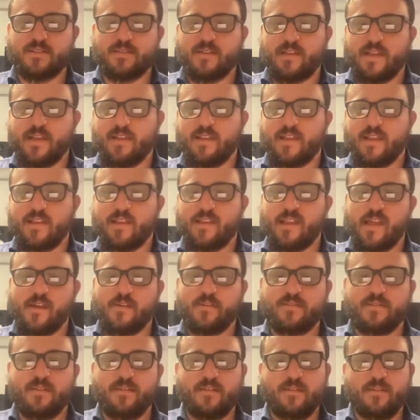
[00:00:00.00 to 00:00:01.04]
in and
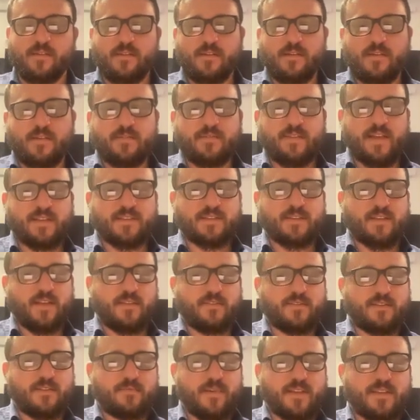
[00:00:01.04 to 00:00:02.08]
out. That's
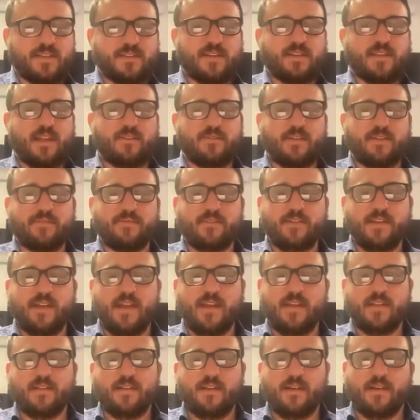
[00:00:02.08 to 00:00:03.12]
another dimension that we
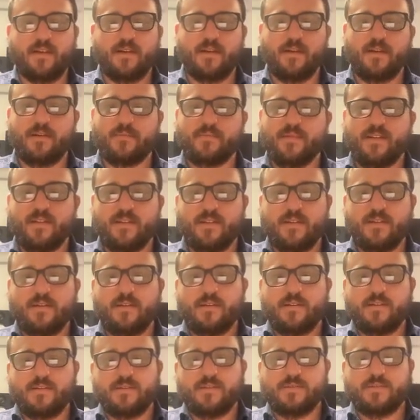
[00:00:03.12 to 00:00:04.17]
forget.
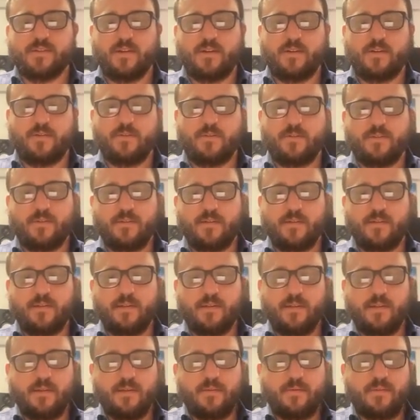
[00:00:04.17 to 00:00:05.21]
So
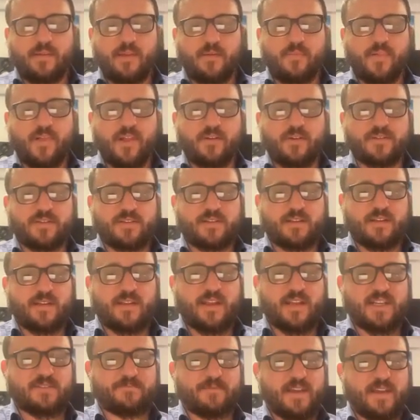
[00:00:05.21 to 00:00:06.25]
implosion and
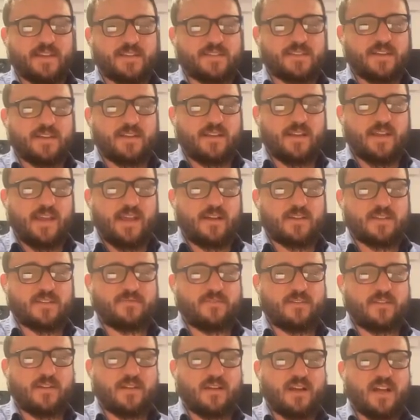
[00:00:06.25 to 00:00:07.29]
expansion accounts
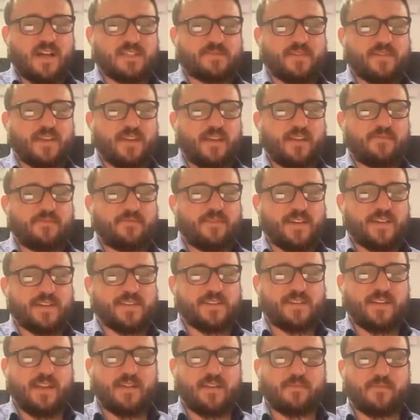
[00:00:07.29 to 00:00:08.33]
for cosmic
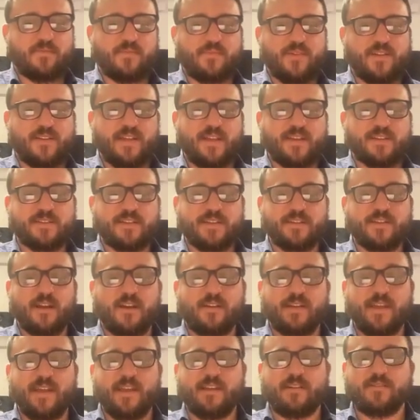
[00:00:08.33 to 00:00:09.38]
inflation and potentially
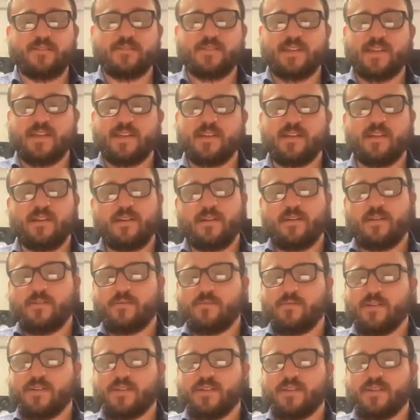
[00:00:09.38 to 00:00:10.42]
dark energy,
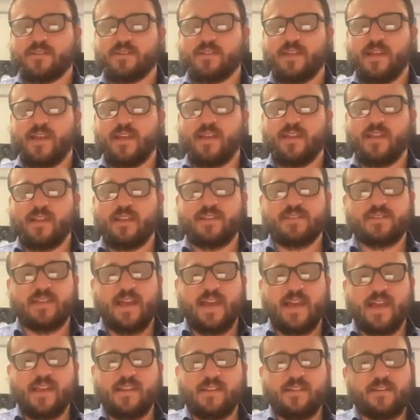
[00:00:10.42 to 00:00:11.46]
which is the hidden
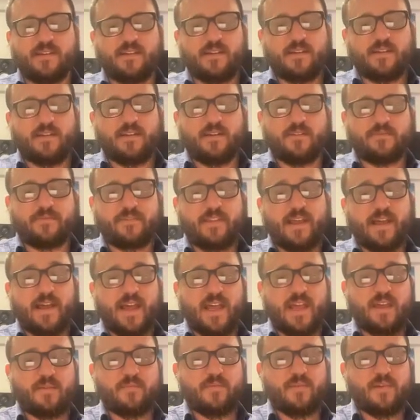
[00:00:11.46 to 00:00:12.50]
side of
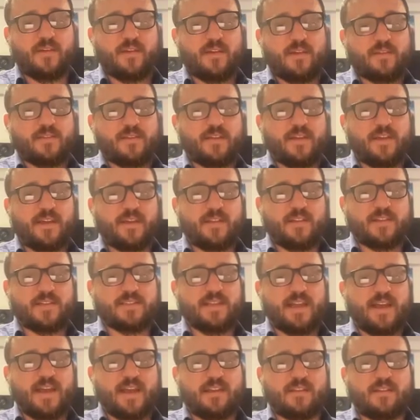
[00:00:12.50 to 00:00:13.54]
time, the hidden
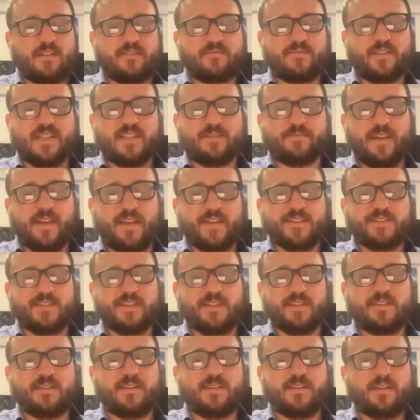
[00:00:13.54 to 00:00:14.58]
side of
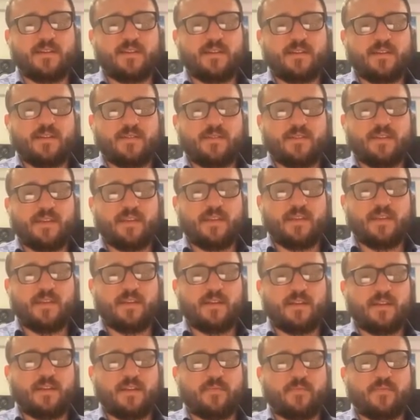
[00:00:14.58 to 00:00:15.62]
expansion, the
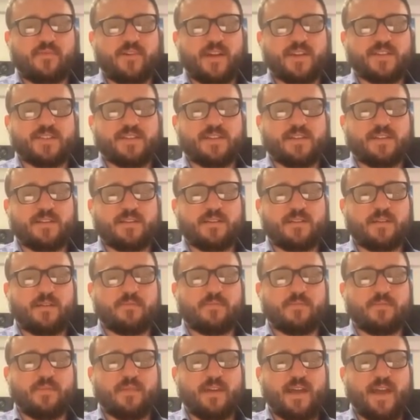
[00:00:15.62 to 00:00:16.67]
compression
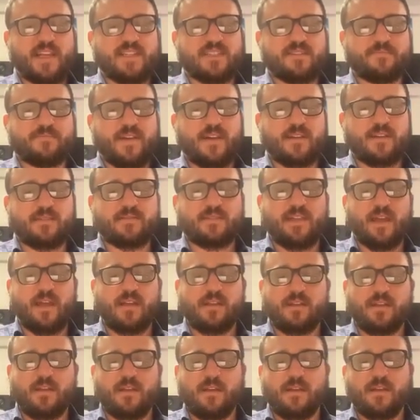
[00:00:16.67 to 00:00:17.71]
aspect that
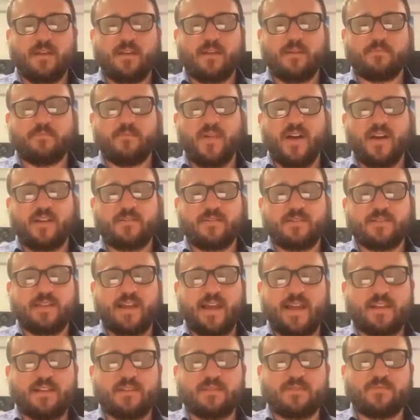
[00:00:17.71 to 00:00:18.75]
modern
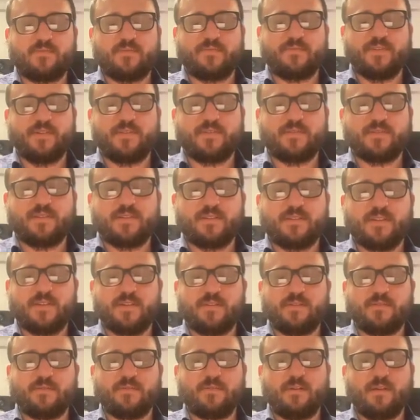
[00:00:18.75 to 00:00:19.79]
science refuses
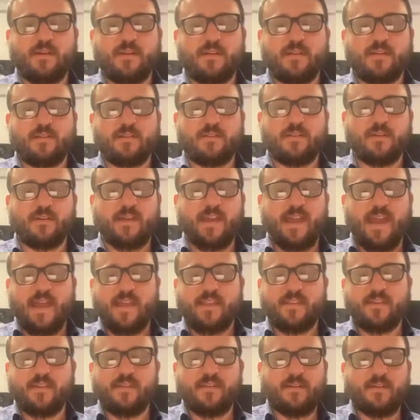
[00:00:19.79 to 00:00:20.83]
to look
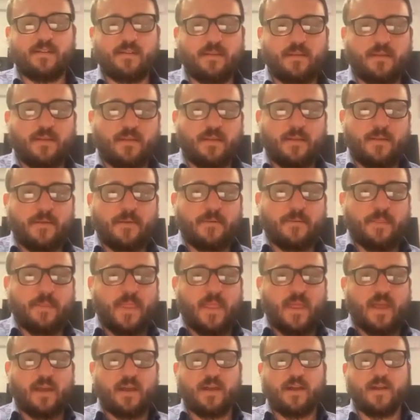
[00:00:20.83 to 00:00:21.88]
at.
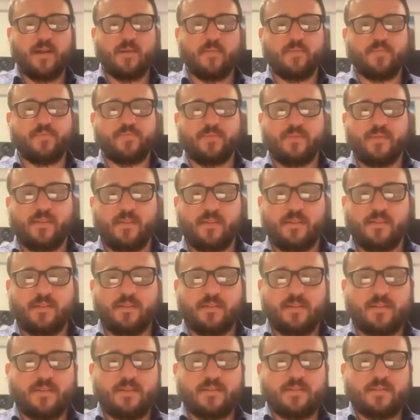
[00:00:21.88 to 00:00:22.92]
Um,
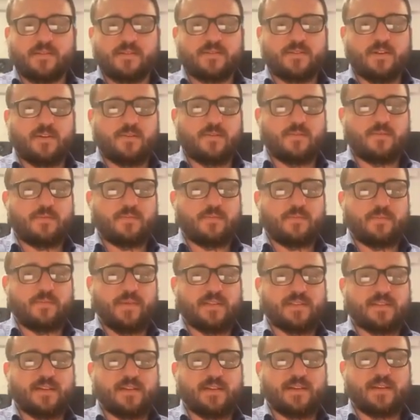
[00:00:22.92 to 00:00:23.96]
so
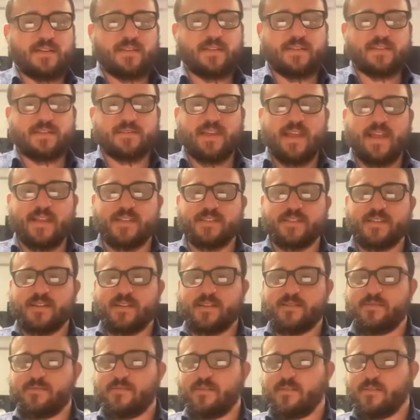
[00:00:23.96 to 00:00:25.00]
basically, this
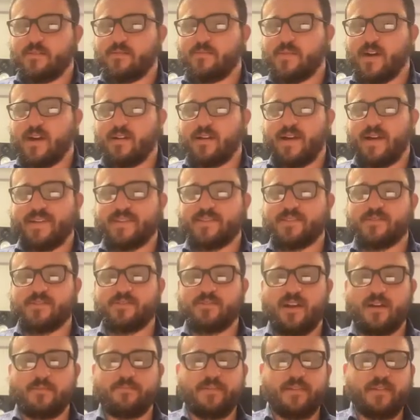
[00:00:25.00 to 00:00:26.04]
tension, while
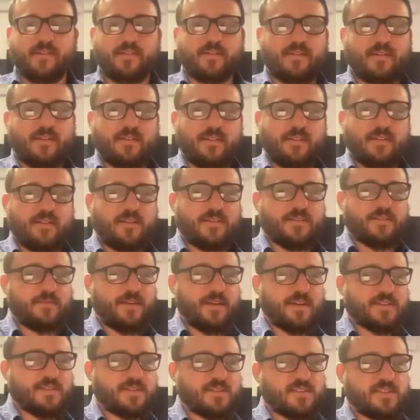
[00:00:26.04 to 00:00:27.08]
isotropic in all
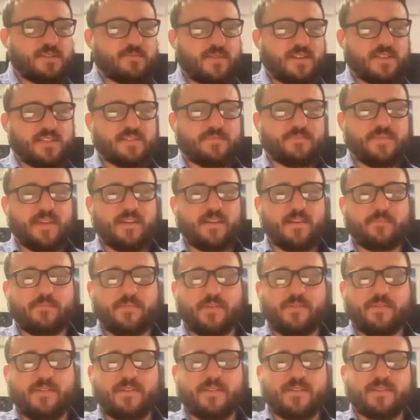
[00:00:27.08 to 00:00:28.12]
directions, must be
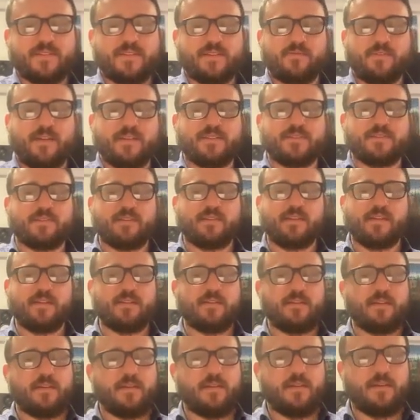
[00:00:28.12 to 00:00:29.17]
computed sequentially
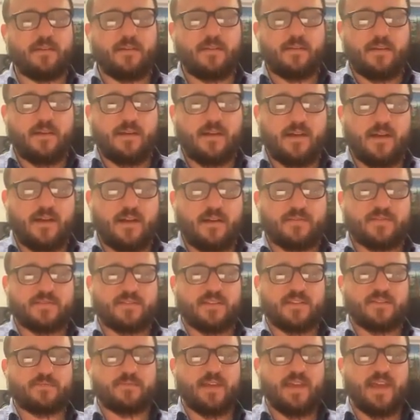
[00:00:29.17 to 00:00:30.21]

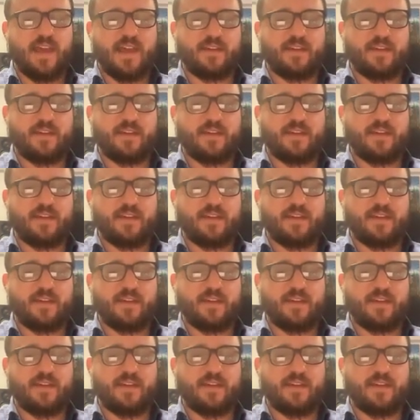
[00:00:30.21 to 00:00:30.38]
since we have a